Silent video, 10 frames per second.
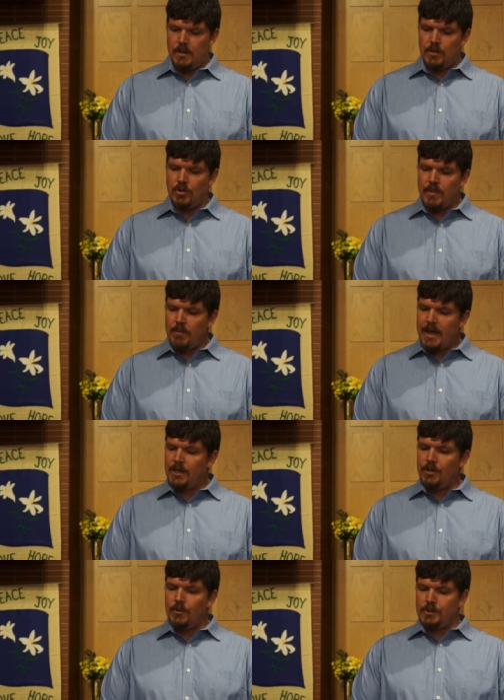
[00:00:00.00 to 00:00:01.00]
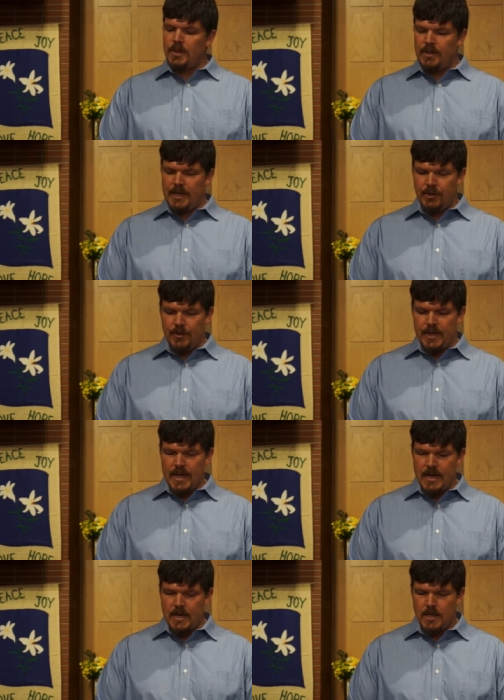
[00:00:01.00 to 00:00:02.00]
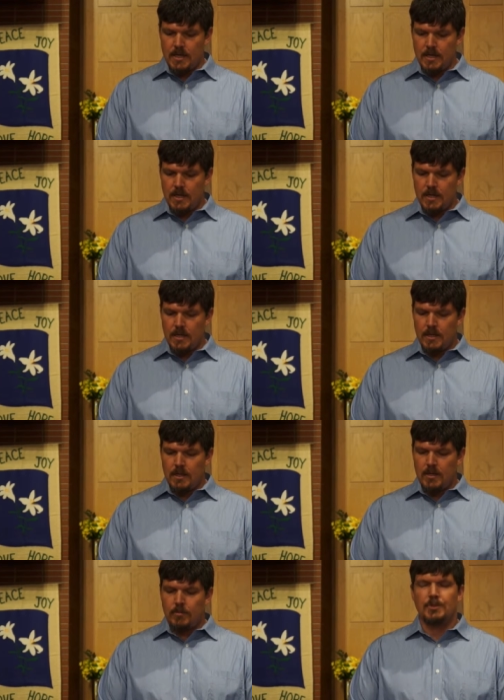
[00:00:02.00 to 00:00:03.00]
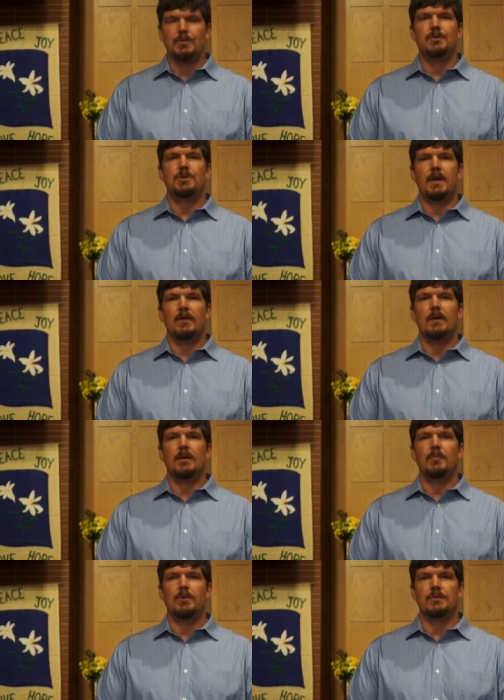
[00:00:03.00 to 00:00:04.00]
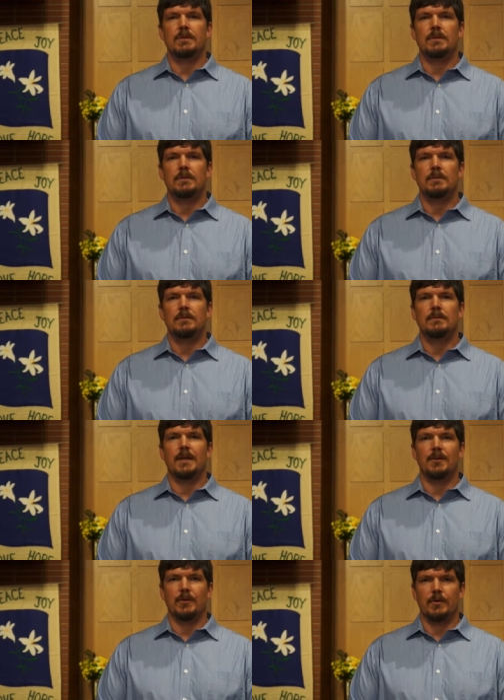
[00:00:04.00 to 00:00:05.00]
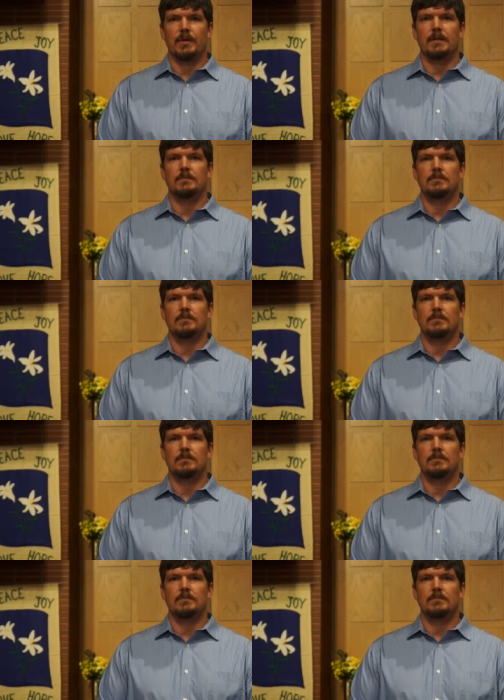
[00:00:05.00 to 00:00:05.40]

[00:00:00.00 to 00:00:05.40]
You may make use of it in your need, but you shall not abuse it in your greed."